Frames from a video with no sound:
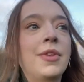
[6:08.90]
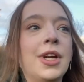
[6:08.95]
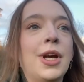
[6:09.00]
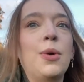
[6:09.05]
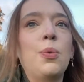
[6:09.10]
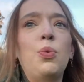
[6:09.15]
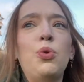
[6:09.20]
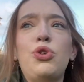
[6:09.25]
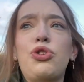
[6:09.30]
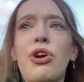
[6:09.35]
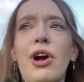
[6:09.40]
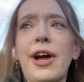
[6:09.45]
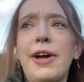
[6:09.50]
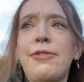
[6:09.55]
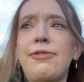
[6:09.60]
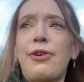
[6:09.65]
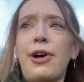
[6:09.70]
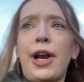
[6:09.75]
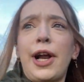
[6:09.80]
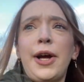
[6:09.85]
we'll try
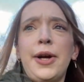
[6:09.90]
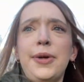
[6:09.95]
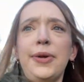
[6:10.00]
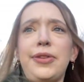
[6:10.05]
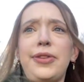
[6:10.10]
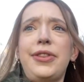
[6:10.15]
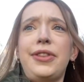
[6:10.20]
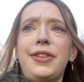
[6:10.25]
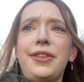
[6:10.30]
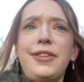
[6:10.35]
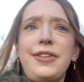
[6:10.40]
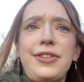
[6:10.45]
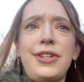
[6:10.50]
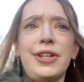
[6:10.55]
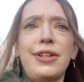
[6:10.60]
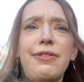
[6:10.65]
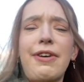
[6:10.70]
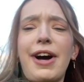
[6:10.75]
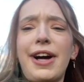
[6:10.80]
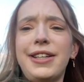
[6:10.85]
follow to the
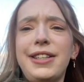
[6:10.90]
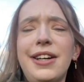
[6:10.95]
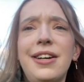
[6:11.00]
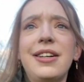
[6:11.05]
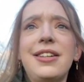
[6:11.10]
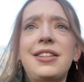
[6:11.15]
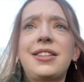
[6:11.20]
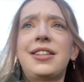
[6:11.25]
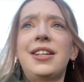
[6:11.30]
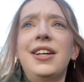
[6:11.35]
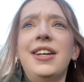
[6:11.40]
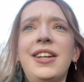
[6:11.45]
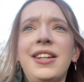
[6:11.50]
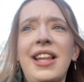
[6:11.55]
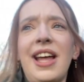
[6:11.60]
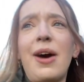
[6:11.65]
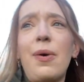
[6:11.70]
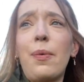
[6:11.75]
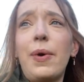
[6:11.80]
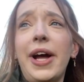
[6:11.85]
viaduct
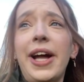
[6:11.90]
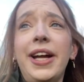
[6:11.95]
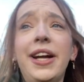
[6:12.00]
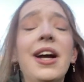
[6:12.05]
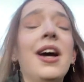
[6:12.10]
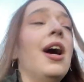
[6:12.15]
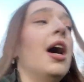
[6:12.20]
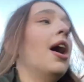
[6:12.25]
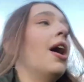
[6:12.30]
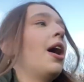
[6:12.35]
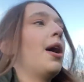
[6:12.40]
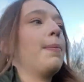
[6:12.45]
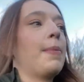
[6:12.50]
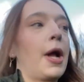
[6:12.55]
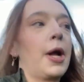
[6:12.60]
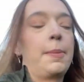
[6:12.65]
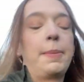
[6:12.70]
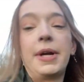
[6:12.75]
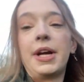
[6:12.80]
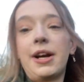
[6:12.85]
that way. I'm
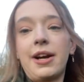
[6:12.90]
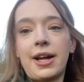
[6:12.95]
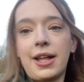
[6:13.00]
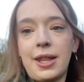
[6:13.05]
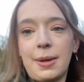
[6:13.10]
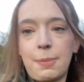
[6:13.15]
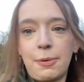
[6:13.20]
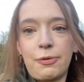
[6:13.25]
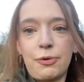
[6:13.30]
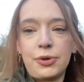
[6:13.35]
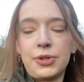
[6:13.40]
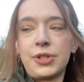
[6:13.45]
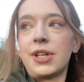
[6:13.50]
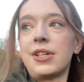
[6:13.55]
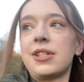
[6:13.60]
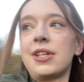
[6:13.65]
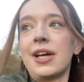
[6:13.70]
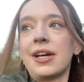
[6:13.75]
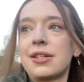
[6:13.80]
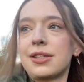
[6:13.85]
hoping I get there before
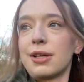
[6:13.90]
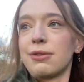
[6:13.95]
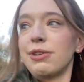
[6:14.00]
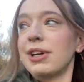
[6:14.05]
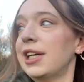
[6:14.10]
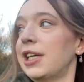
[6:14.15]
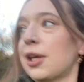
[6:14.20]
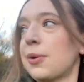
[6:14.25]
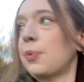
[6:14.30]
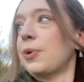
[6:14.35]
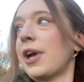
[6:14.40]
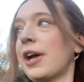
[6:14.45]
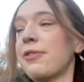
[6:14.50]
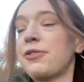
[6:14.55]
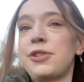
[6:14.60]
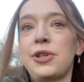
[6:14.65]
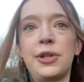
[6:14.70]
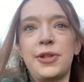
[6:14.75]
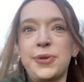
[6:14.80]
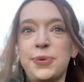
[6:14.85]
sunset, because I really don't want to have
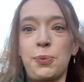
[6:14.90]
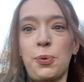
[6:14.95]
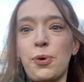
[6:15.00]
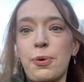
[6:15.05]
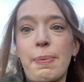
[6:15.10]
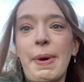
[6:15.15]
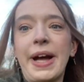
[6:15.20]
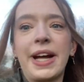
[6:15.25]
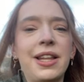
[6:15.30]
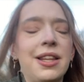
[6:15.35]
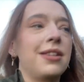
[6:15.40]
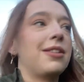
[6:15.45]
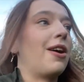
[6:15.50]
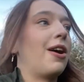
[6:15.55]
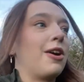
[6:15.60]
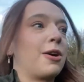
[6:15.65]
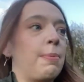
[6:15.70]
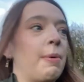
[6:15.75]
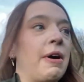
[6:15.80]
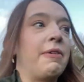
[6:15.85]
to do this walk back in the
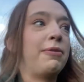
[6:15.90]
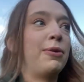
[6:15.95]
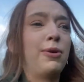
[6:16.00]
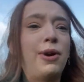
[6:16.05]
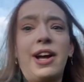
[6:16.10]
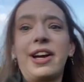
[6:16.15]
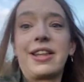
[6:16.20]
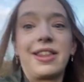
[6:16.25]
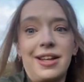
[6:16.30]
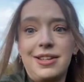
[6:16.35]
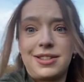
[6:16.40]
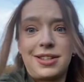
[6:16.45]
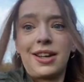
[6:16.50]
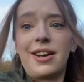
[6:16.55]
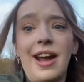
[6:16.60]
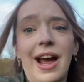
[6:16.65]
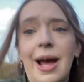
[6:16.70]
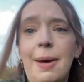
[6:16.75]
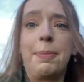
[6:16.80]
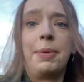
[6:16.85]
dark, but I feel like that's going
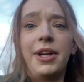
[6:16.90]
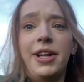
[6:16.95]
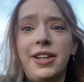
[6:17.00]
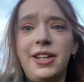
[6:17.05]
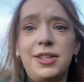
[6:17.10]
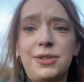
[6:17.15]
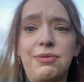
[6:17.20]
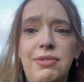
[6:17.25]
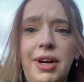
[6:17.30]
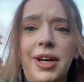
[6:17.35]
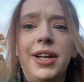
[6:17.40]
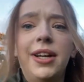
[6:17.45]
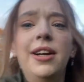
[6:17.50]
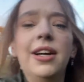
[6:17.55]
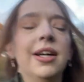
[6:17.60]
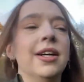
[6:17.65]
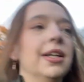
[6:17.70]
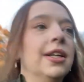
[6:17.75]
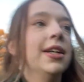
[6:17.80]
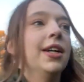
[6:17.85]
to happen at this rate.
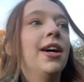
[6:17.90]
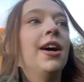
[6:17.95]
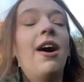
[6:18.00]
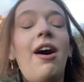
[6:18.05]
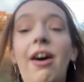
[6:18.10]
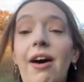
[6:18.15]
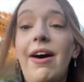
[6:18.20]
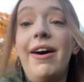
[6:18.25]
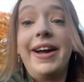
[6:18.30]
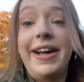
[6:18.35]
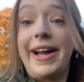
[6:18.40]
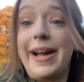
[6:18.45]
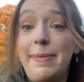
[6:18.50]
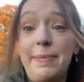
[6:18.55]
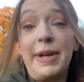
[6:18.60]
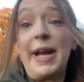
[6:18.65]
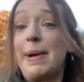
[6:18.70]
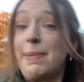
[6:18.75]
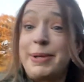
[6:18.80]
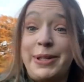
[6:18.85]
I am an
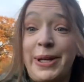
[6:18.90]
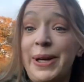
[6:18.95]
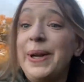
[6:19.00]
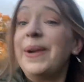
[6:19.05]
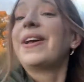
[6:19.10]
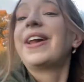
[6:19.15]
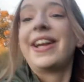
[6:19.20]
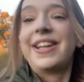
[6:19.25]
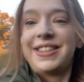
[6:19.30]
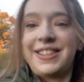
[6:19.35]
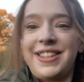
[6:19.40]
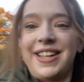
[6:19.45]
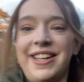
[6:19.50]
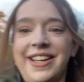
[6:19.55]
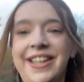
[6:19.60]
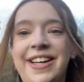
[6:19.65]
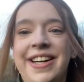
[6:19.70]
absolute cluster.